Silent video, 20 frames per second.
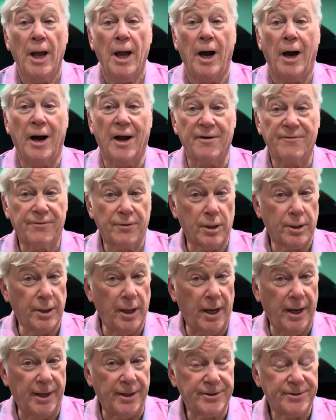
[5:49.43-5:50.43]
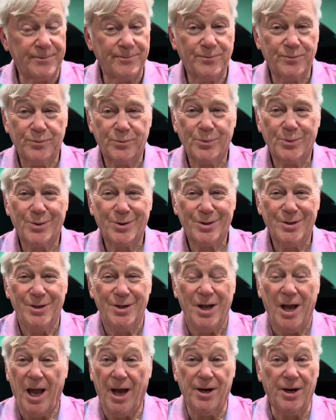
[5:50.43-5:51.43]
I forgot.
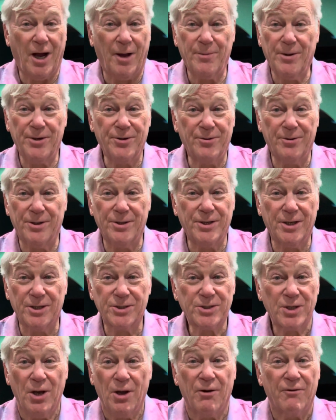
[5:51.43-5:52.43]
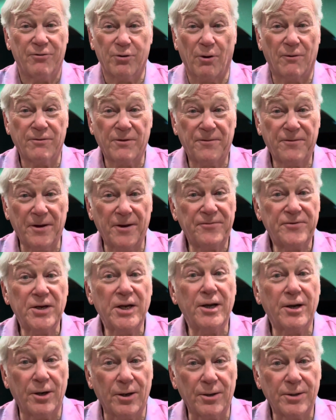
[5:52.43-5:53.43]
And I've been doing this for over 50
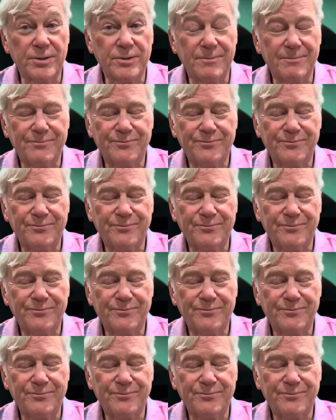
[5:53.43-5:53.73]
years.